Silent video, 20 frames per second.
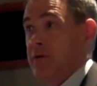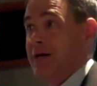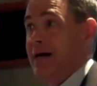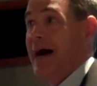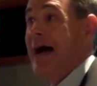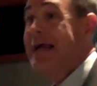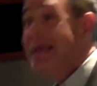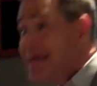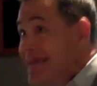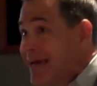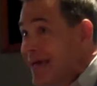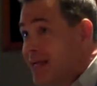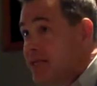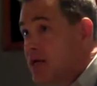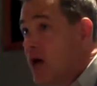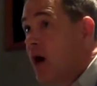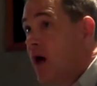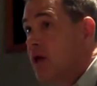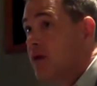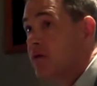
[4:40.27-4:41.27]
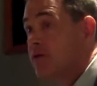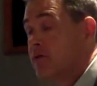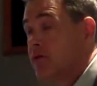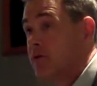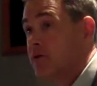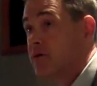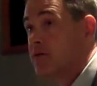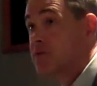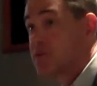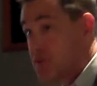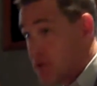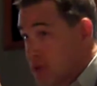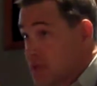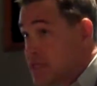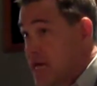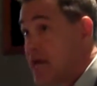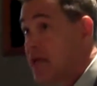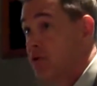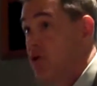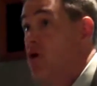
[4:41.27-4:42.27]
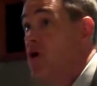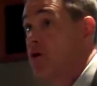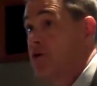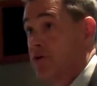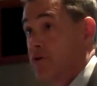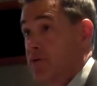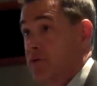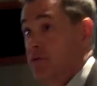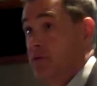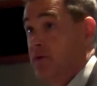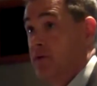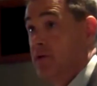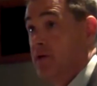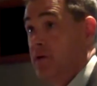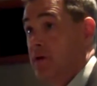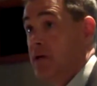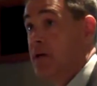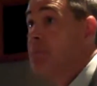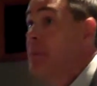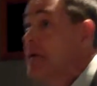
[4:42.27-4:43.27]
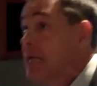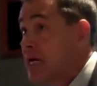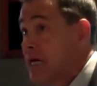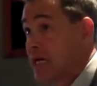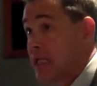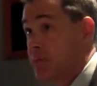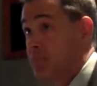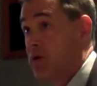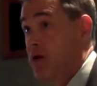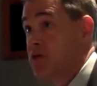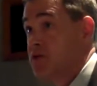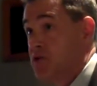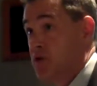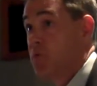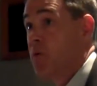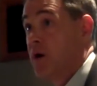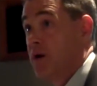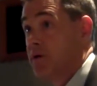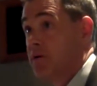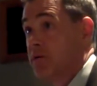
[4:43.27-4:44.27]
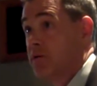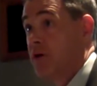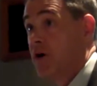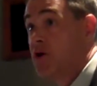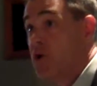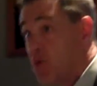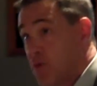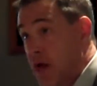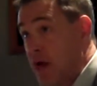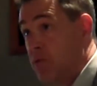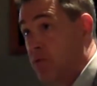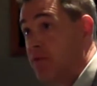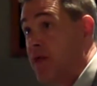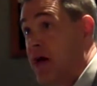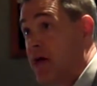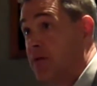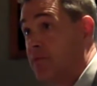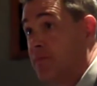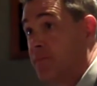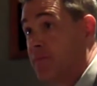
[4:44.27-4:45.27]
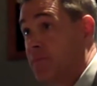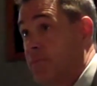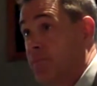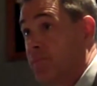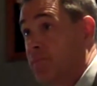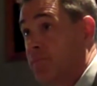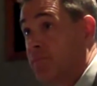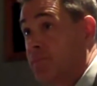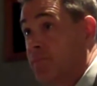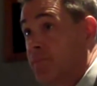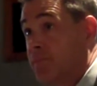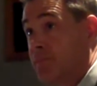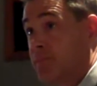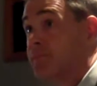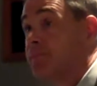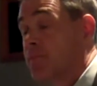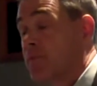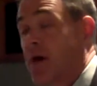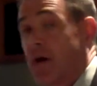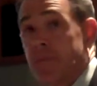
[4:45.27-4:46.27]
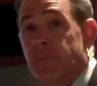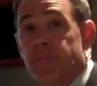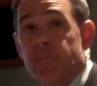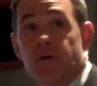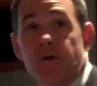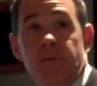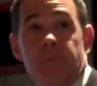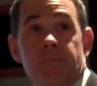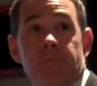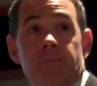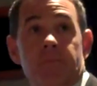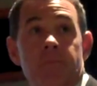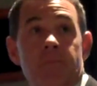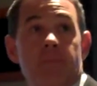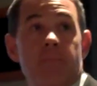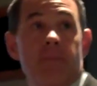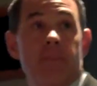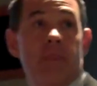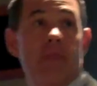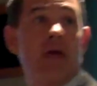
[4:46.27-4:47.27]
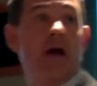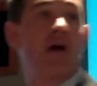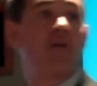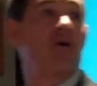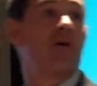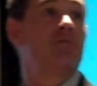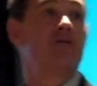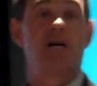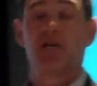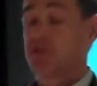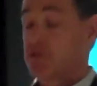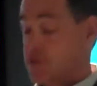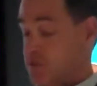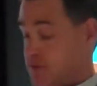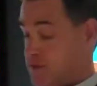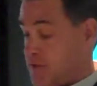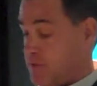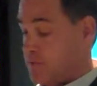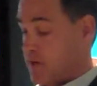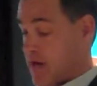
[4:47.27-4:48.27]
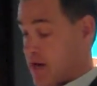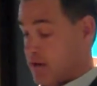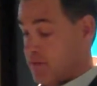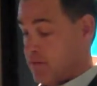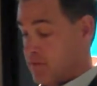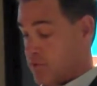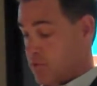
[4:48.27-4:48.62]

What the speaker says: I can get it done. It's going to take longer. You may not get the price you want. Are you okay with that? Okay, good. Other objections? Then we got to...